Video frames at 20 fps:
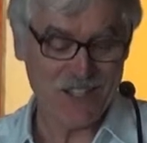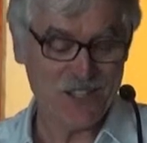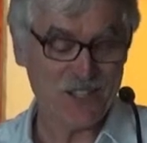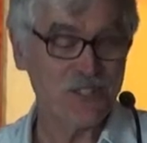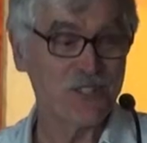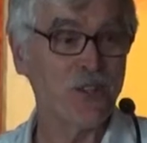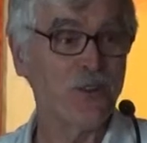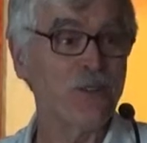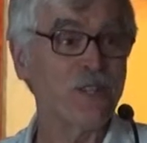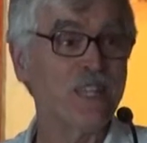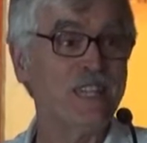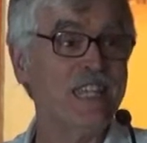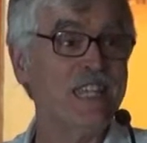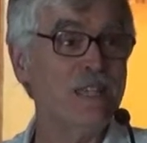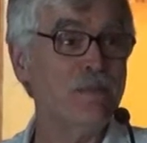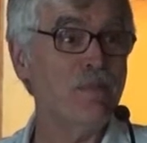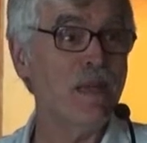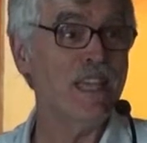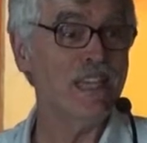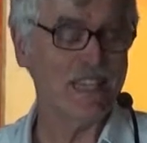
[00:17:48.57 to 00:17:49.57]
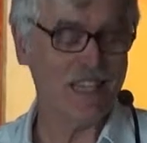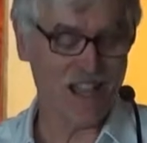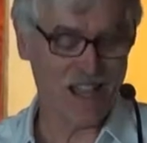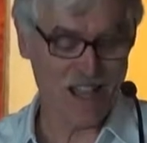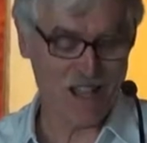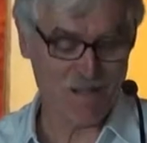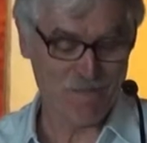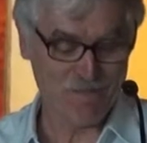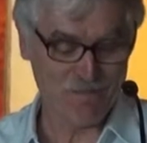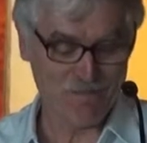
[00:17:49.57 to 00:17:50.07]
so that he may
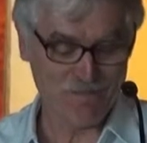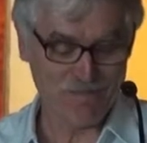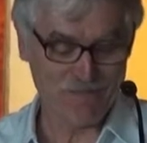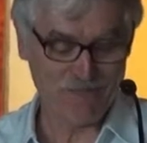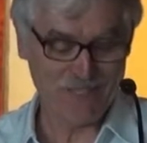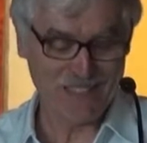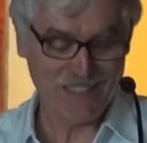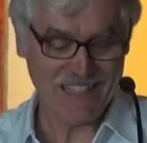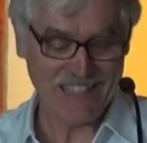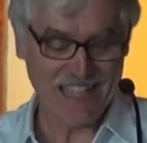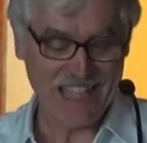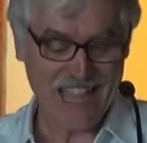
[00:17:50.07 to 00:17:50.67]
come